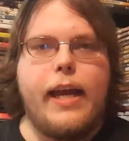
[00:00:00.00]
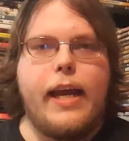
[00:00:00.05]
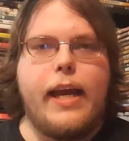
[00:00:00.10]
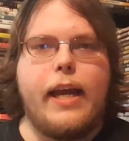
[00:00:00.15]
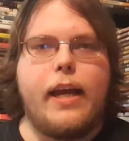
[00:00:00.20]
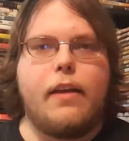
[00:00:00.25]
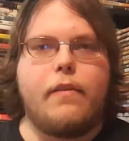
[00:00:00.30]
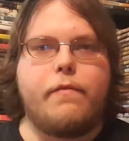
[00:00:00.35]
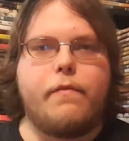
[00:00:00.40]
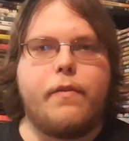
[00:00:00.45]

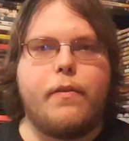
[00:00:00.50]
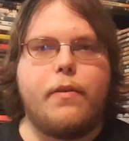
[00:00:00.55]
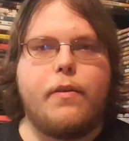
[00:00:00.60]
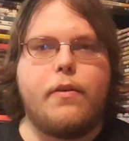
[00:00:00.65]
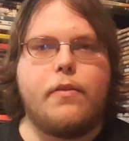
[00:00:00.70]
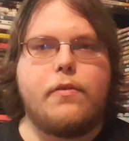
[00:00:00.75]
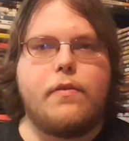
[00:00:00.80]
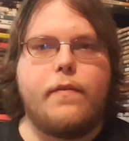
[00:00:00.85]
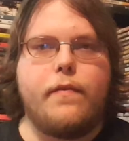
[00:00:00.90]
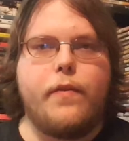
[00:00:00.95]
and for
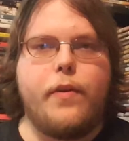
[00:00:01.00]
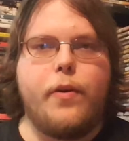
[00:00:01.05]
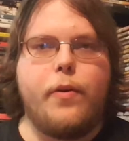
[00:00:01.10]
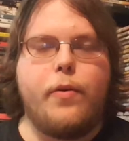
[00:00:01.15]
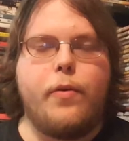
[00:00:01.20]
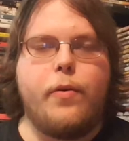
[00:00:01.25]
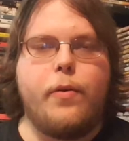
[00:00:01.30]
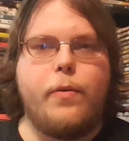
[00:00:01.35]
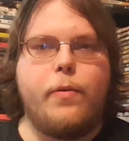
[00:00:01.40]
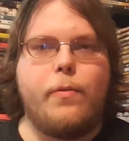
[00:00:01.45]
those of
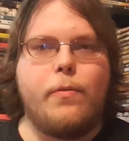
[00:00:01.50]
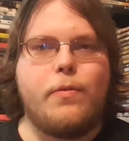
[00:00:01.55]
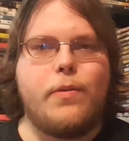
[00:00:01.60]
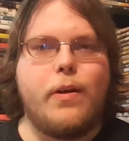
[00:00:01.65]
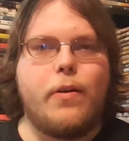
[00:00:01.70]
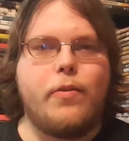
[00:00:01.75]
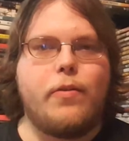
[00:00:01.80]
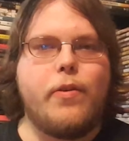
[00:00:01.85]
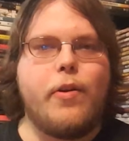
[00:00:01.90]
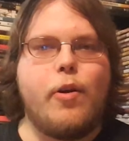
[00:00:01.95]
you who
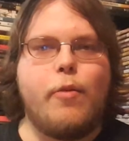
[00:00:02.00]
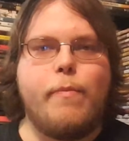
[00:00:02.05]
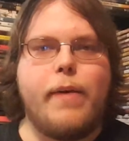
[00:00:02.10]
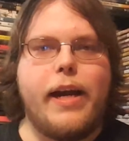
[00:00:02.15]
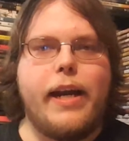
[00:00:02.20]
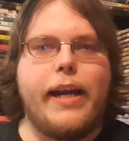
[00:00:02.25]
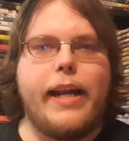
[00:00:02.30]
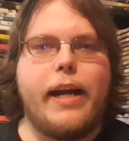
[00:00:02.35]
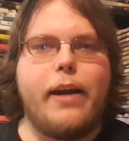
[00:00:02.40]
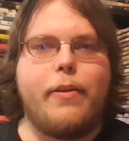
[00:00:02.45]
don't know
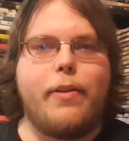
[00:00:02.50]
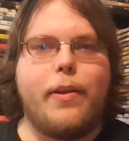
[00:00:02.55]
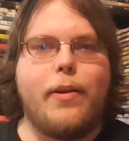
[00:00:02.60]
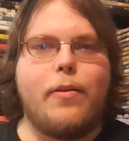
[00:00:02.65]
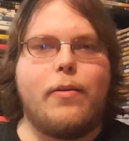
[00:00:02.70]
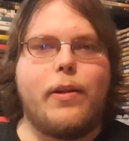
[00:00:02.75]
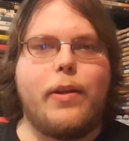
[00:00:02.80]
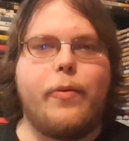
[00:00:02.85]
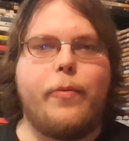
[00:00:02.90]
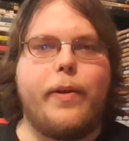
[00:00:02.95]
by now, the
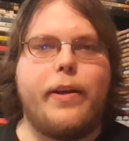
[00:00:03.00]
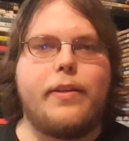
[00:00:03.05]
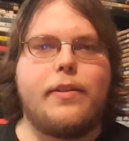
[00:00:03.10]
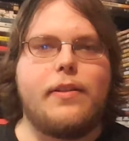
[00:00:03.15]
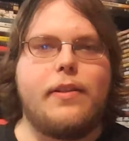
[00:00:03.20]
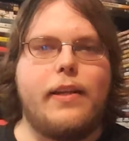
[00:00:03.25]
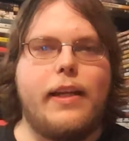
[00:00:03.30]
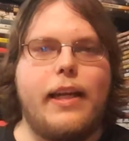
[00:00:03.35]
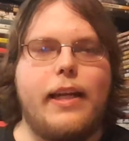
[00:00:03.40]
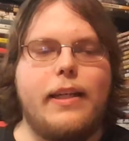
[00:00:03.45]
only
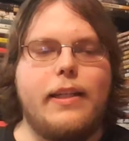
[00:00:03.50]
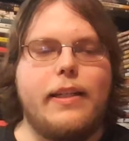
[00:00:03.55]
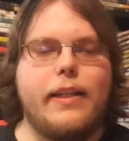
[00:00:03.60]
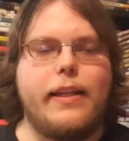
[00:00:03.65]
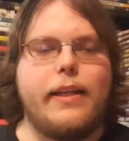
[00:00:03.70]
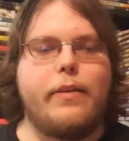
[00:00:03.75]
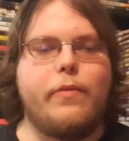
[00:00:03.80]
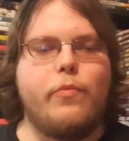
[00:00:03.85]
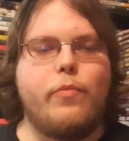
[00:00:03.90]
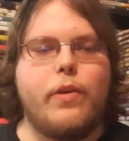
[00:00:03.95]
reason he
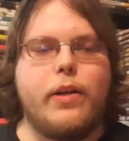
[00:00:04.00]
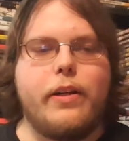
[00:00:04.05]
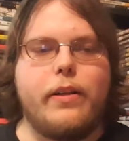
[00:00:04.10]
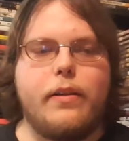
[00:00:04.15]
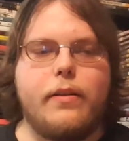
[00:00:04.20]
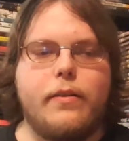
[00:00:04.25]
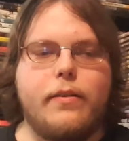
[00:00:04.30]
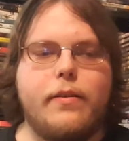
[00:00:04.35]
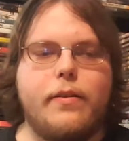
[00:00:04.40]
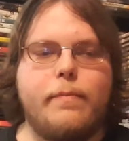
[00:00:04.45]
did
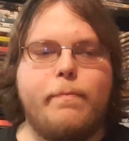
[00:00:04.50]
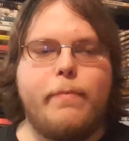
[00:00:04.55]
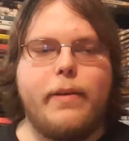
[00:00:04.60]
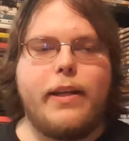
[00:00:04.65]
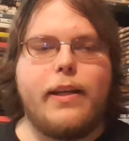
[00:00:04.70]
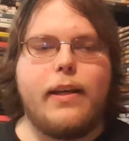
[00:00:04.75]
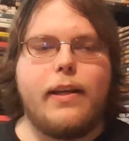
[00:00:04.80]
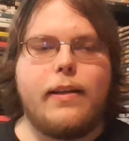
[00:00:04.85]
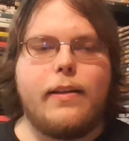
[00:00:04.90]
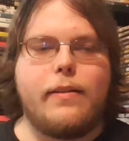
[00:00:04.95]
was
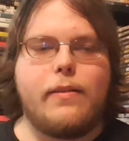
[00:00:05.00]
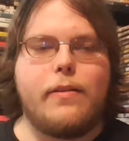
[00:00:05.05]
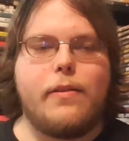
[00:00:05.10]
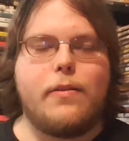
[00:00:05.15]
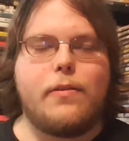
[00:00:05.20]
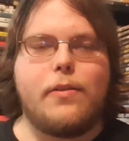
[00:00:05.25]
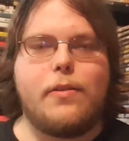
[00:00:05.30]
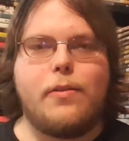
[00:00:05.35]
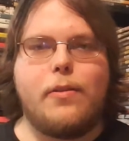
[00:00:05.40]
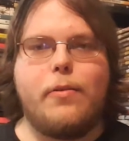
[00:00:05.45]
because the
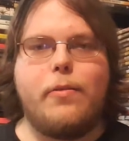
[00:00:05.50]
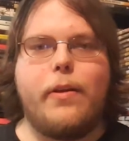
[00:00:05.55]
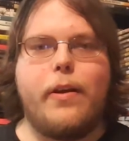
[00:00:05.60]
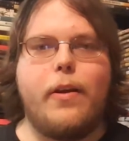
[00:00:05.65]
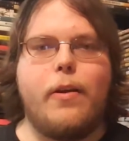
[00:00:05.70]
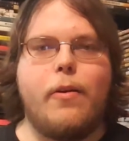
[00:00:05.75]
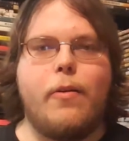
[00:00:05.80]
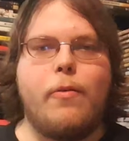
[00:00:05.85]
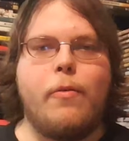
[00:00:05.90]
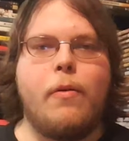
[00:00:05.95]

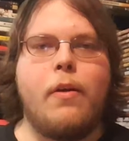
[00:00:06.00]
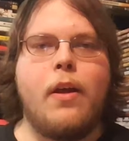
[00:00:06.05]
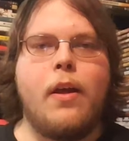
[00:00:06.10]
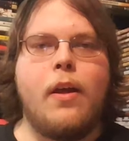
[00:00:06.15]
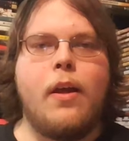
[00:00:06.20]
studio